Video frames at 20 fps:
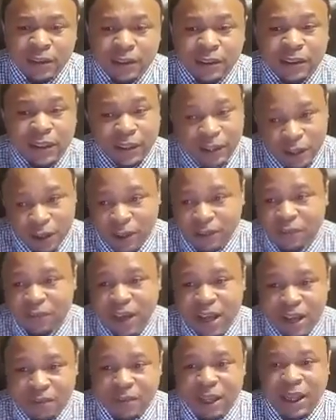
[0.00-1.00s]
The
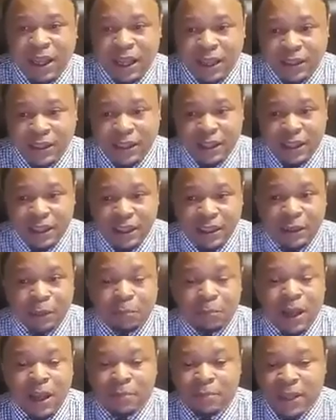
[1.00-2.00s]
35, like I said, is a
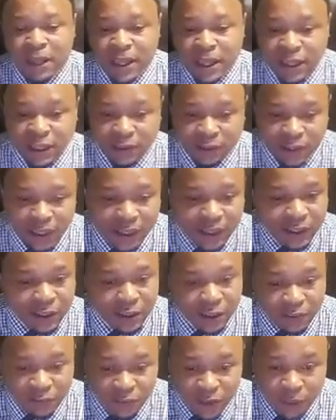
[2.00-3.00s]
payment history. That's
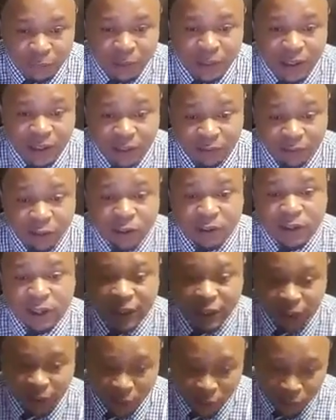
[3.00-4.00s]
35% of your
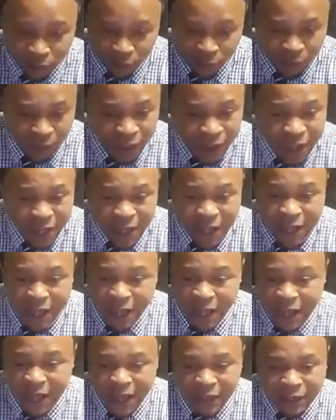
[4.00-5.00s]
credit score.
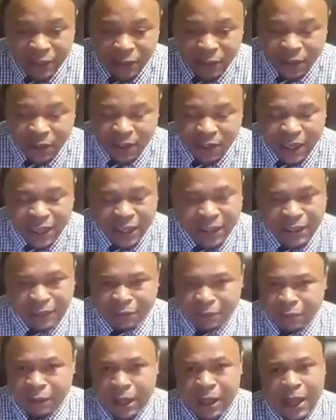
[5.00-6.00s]
And, that's,
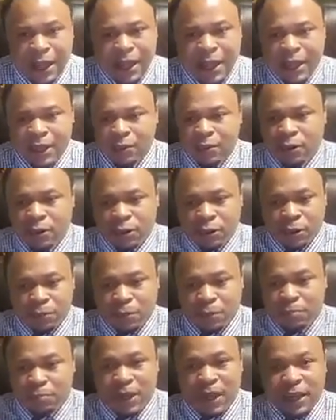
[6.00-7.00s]
hey, you've
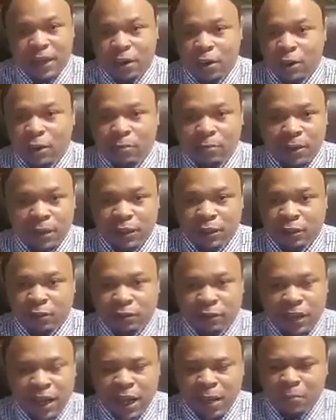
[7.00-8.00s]
been paying all your bills on
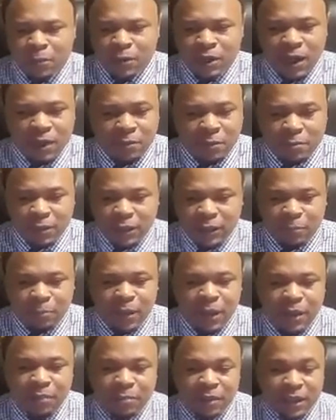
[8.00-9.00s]
time, you never missed a
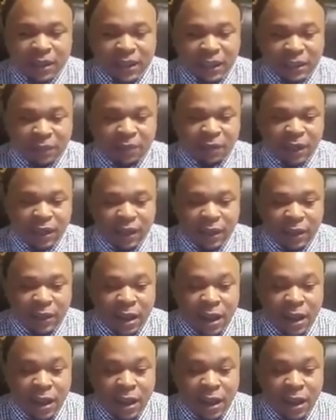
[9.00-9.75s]
payment. That's fine.